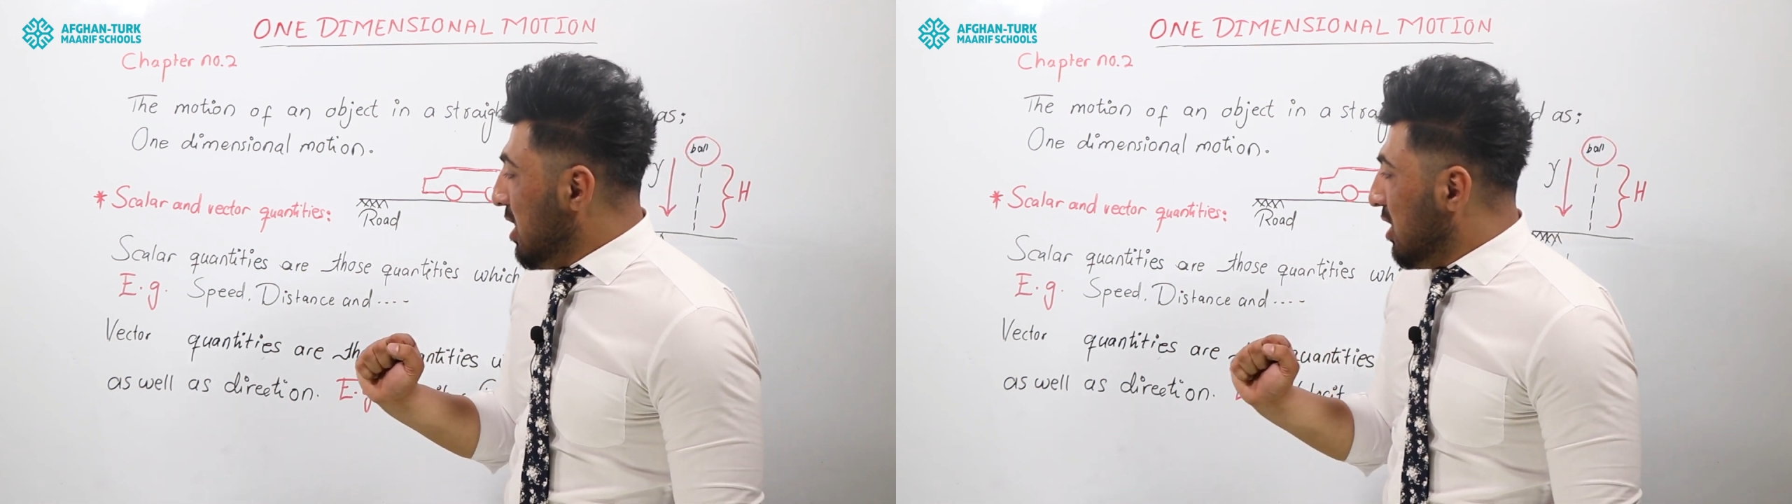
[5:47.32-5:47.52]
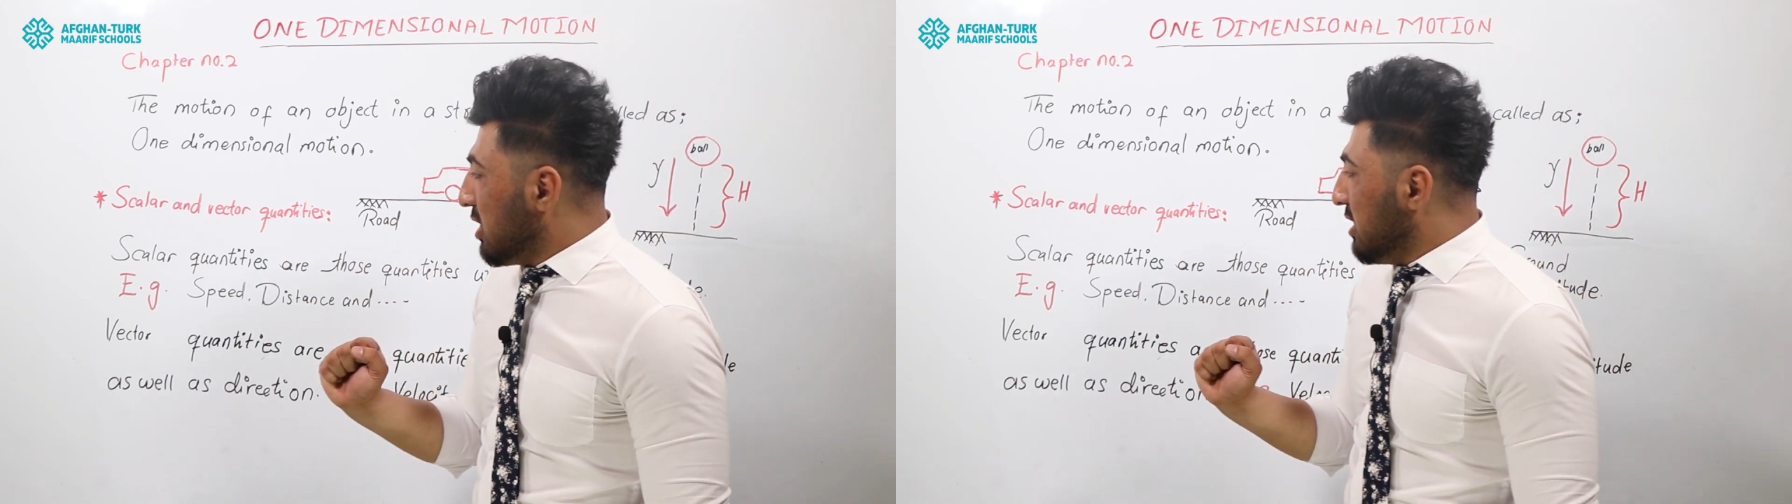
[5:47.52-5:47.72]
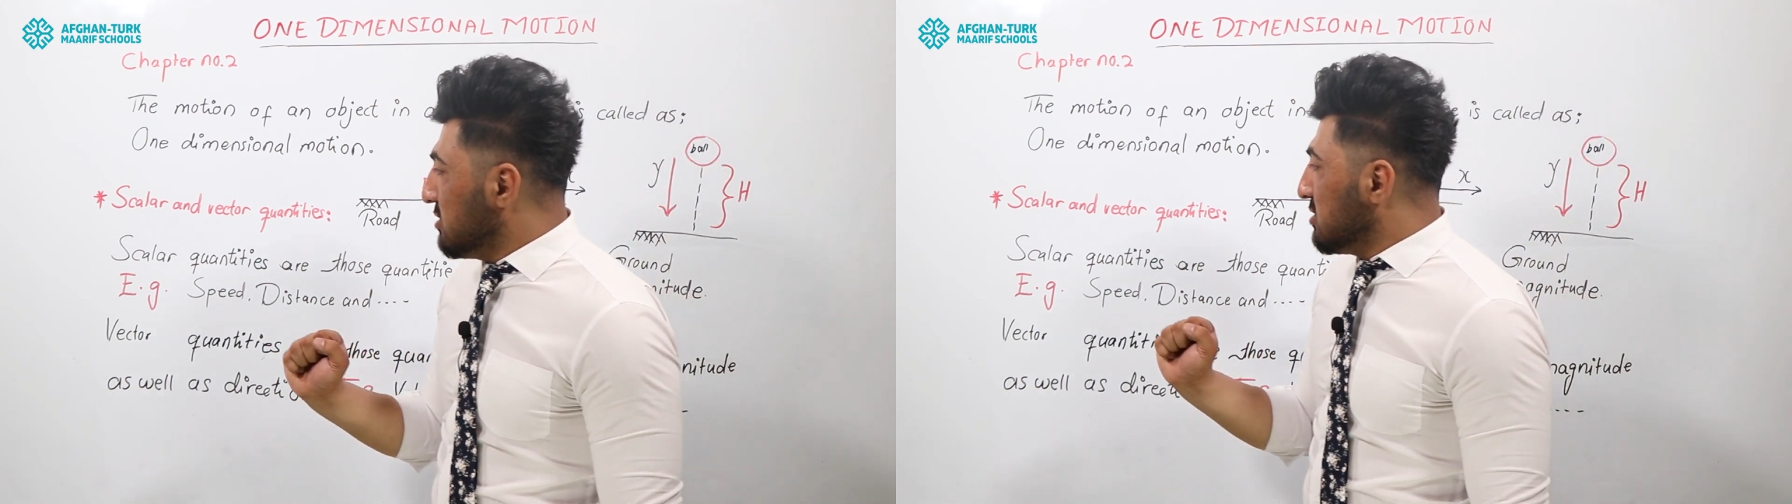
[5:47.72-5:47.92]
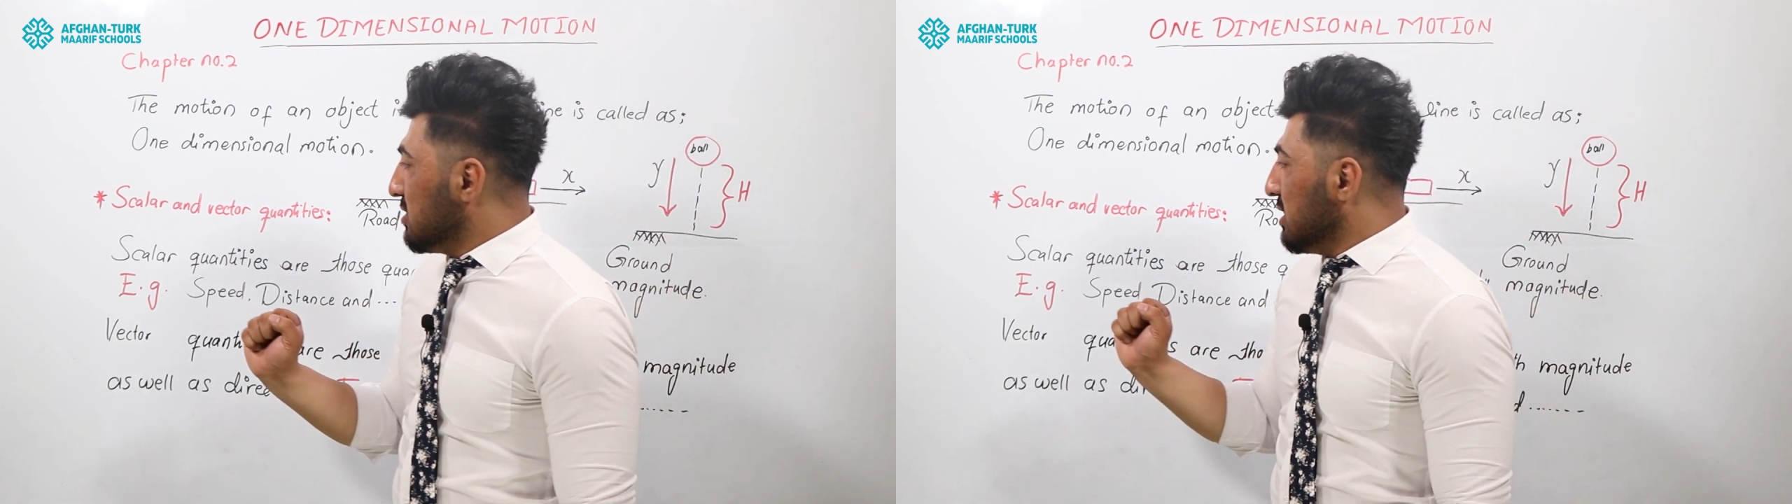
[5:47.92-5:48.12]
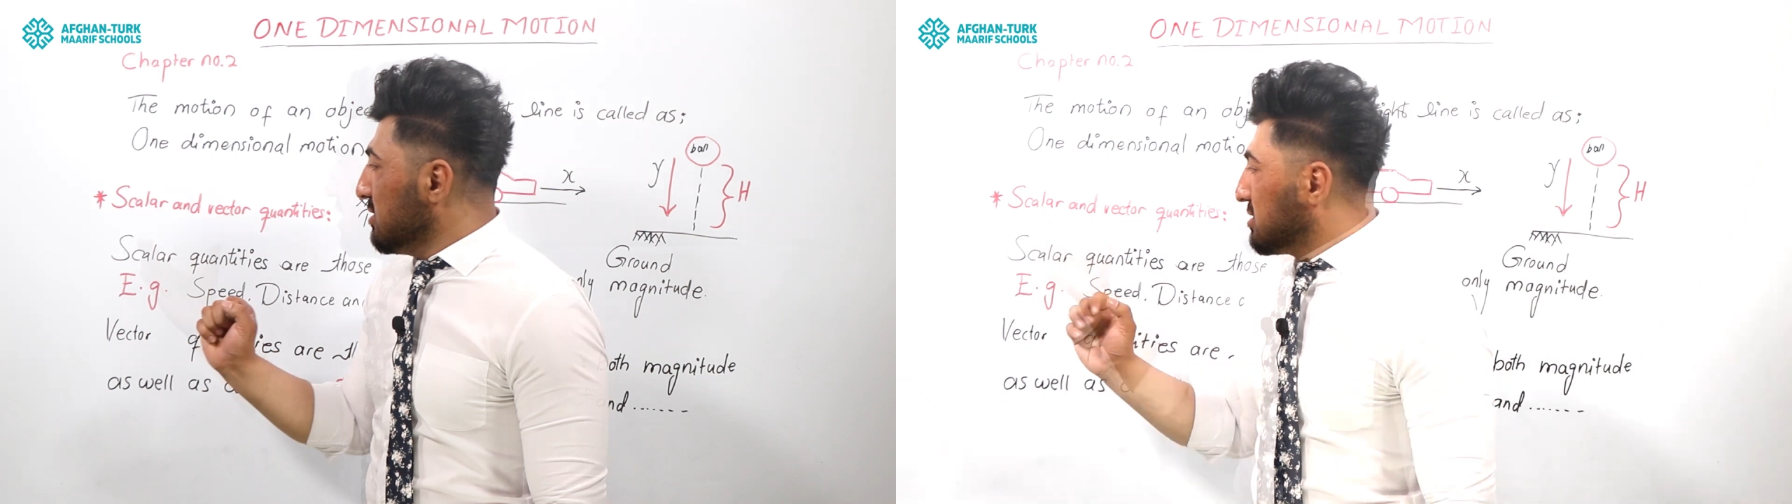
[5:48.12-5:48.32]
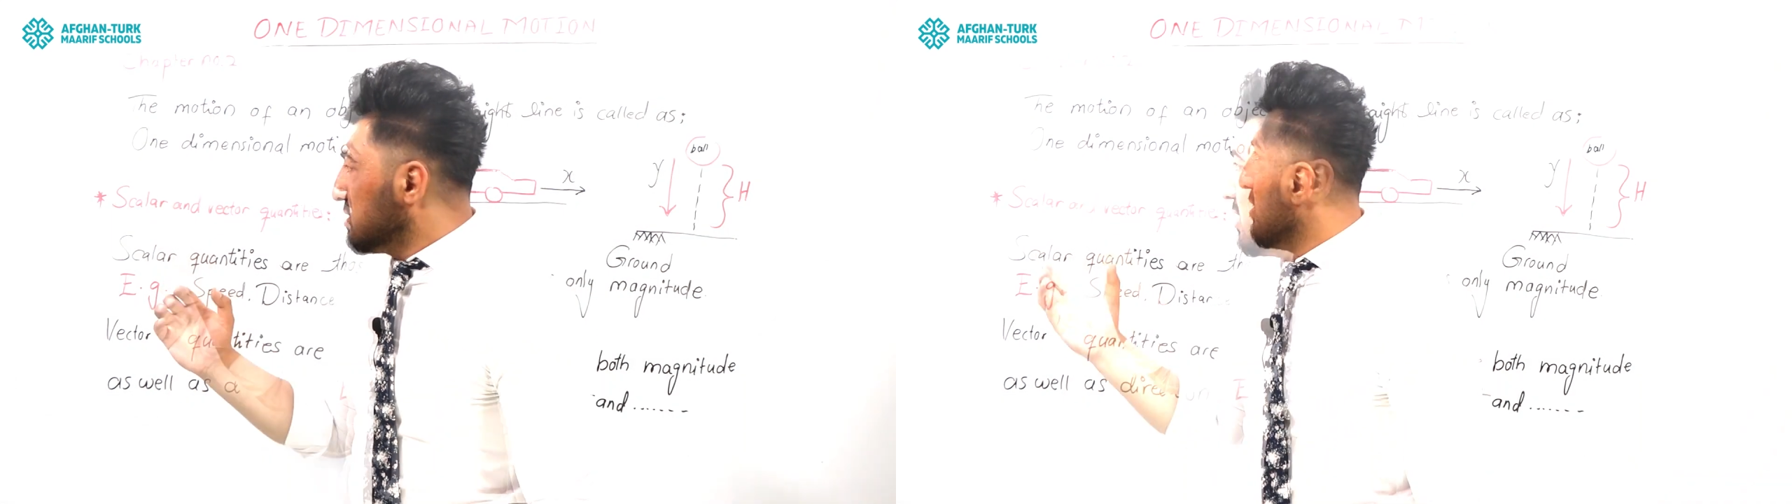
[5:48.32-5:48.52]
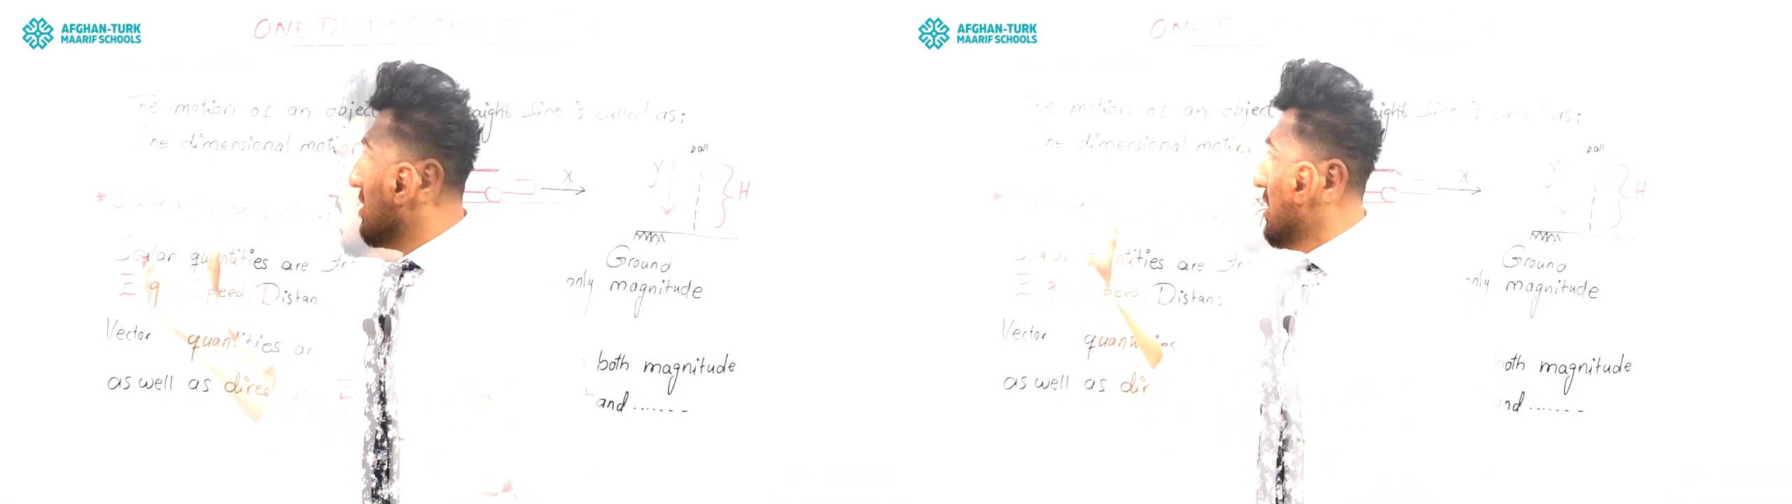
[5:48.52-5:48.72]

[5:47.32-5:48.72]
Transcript: Okay, students,